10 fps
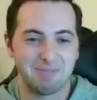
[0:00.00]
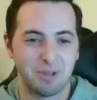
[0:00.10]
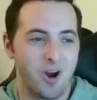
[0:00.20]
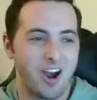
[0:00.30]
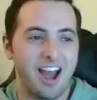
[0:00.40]

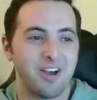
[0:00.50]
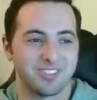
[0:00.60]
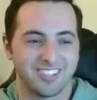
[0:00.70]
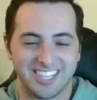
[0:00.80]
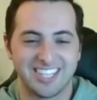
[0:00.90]
to our
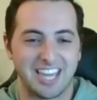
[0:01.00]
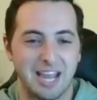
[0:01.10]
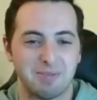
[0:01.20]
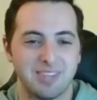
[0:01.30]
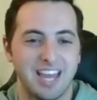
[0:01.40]
house. Like, he
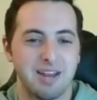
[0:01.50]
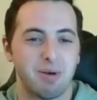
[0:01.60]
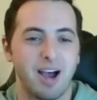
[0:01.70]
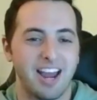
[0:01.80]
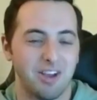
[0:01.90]
came to the A
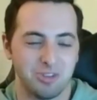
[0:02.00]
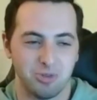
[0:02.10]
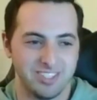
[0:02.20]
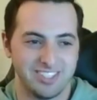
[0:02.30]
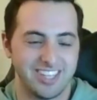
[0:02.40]
Pie house. It
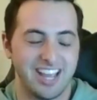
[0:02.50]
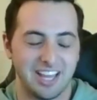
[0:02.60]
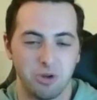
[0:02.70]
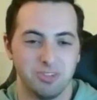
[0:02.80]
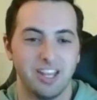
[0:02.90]
was insane.
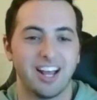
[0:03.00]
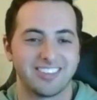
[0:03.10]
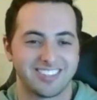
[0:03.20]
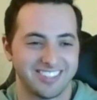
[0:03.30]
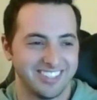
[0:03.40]
Like, it was
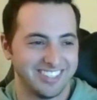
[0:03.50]
nuts.